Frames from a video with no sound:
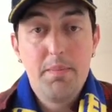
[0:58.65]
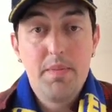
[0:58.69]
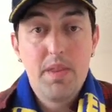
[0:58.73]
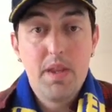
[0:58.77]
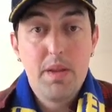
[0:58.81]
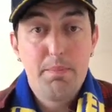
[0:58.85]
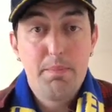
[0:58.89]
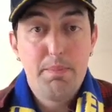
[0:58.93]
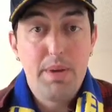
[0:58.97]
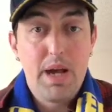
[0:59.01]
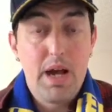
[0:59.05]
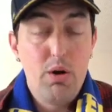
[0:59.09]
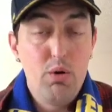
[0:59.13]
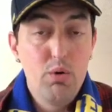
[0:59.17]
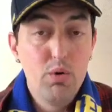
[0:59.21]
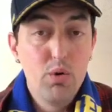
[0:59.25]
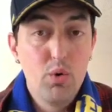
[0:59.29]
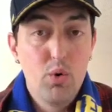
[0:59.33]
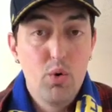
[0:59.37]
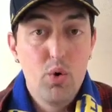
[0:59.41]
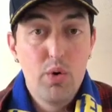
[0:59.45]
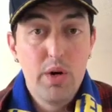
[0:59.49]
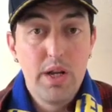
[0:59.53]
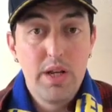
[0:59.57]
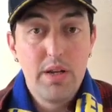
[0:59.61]

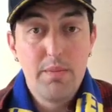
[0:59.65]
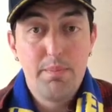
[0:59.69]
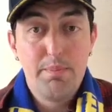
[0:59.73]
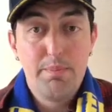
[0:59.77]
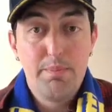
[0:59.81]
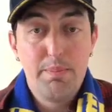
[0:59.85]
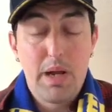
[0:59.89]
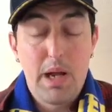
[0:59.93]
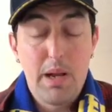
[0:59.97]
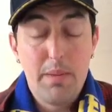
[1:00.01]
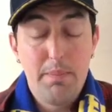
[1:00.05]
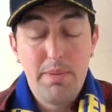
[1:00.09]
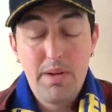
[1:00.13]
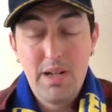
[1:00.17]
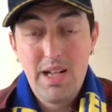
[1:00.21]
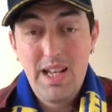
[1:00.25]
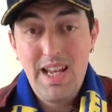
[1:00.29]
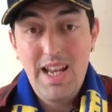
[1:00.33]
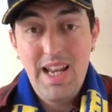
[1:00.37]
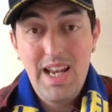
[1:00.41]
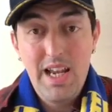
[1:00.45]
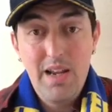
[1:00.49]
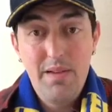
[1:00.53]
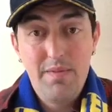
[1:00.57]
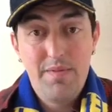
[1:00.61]
Paolo and Pat
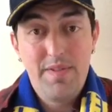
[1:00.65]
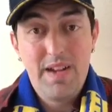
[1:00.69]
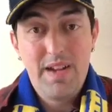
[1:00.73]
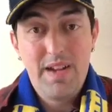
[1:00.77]
Pali fell